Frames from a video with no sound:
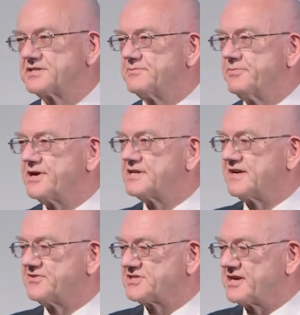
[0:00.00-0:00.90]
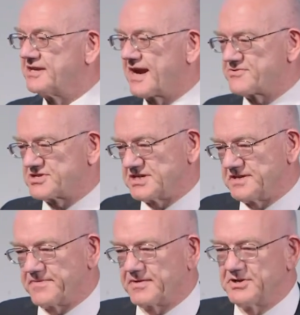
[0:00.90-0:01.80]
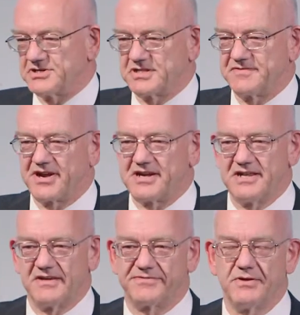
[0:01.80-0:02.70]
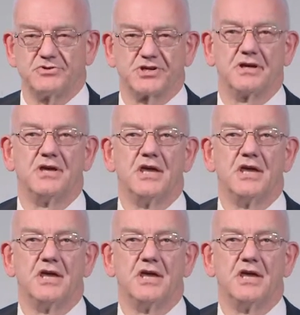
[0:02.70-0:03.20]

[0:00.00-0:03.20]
that we're going to have a singularity in which, in the very near future,